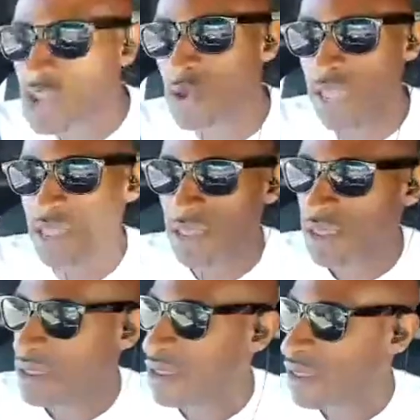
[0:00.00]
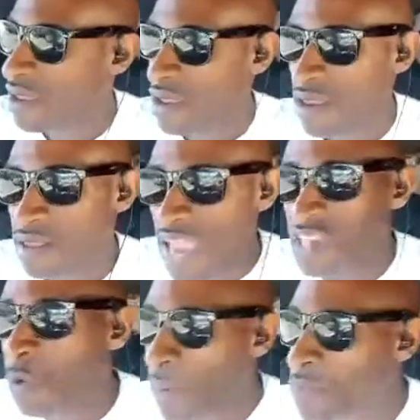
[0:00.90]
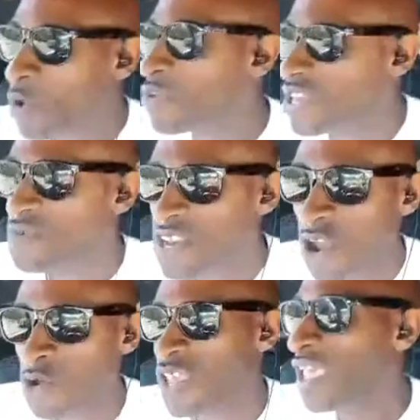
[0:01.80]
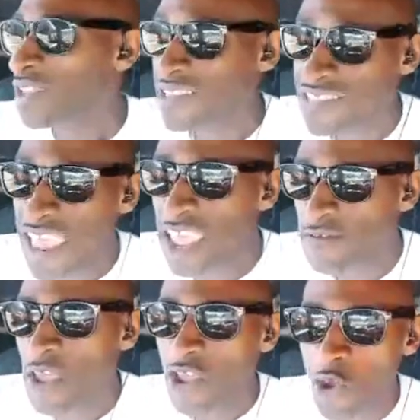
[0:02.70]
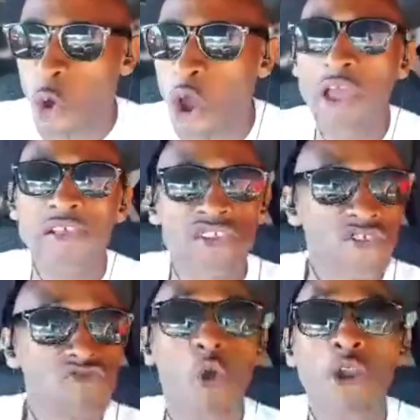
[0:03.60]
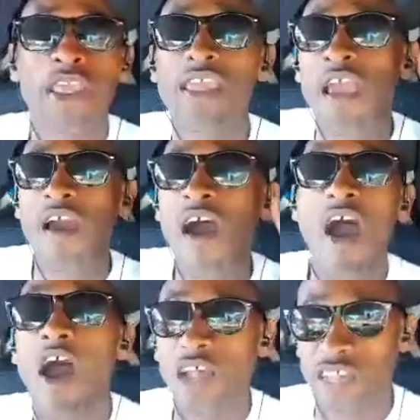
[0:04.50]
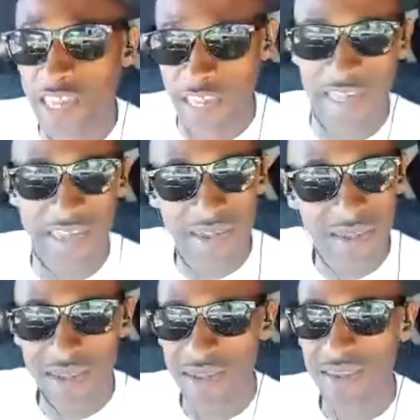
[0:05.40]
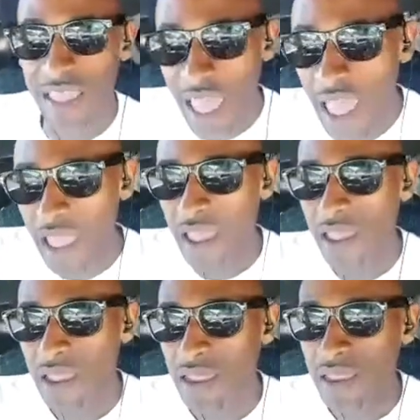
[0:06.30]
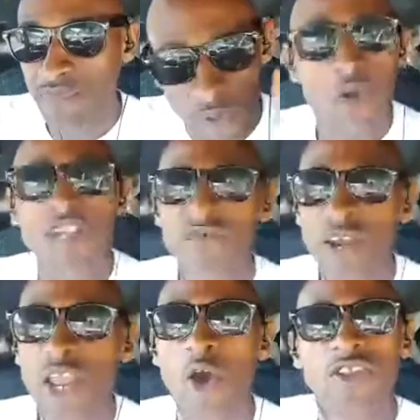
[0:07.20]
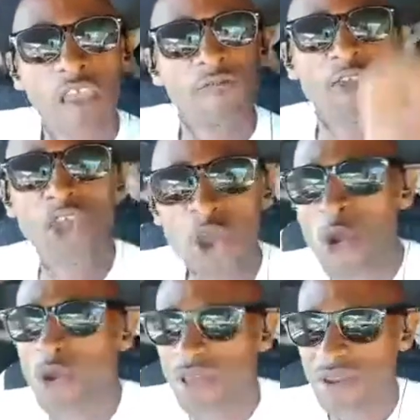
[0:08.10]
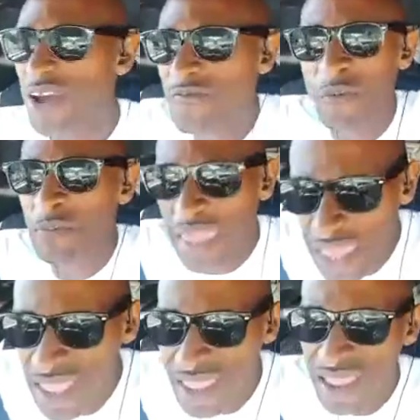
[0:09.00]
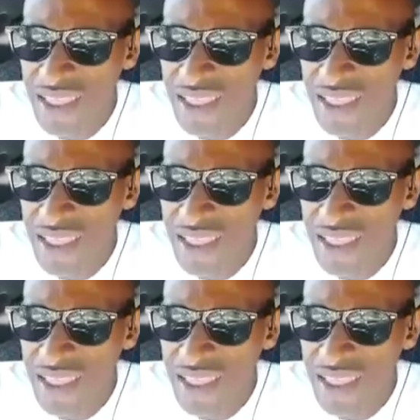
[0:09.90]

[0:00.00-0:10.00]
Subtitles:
do it. That's why I'm doing these videos, to save your scrawny asses. Yeah? Doing these videos for you, not for me.